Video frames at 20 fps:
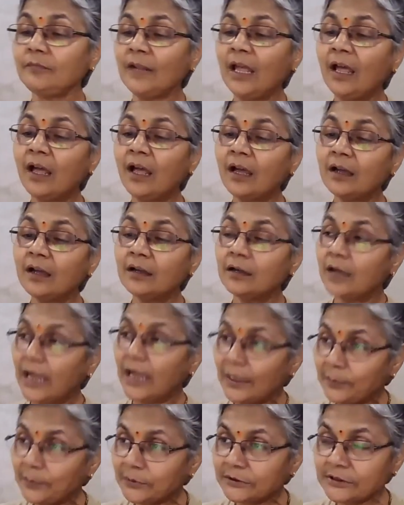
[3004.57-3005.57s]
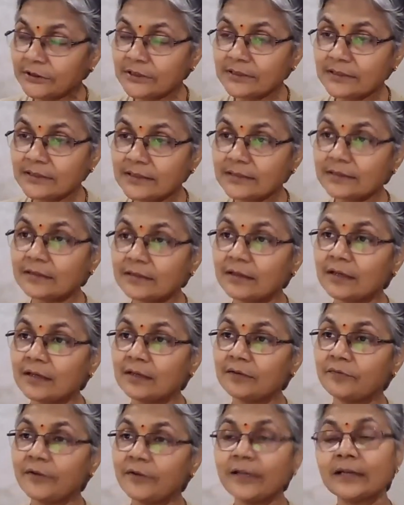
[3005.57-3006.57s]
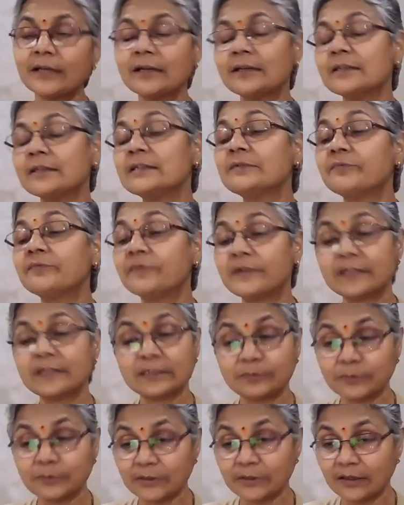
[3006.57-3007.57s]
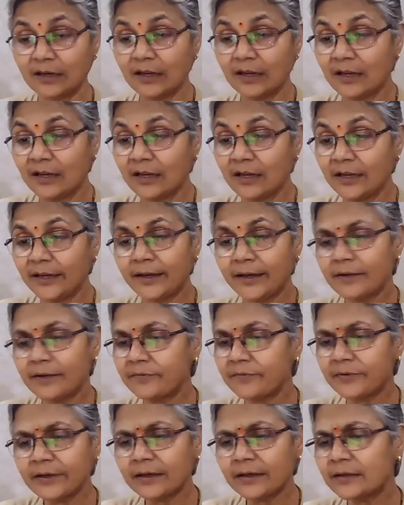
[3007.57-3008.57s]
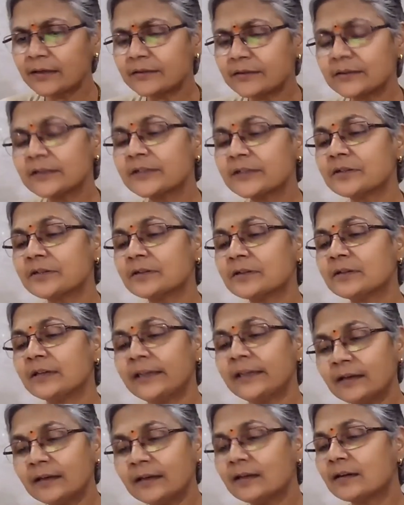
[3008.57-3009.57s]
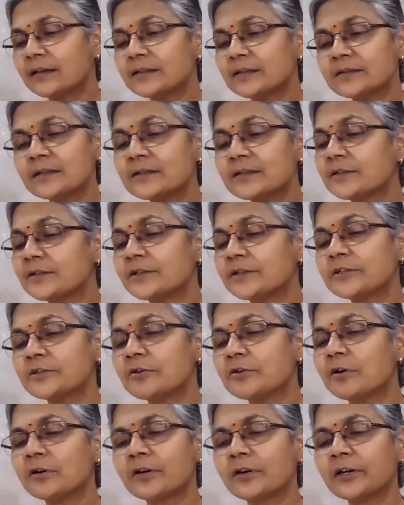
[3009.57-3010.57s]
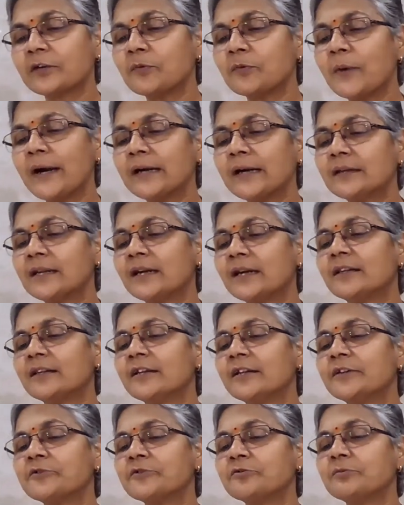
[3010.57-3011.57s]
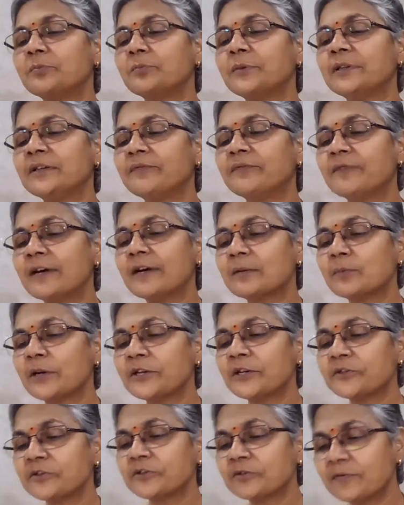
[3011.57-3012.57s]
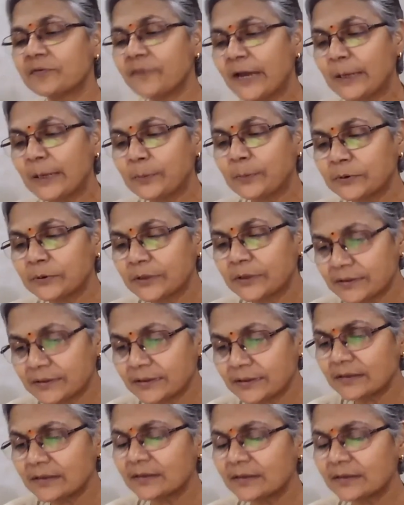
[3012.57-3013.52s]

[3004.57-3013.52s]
Hypothesis where it is feasible. In every research, legal research, it is not required that there should be a formulation of hypothesis.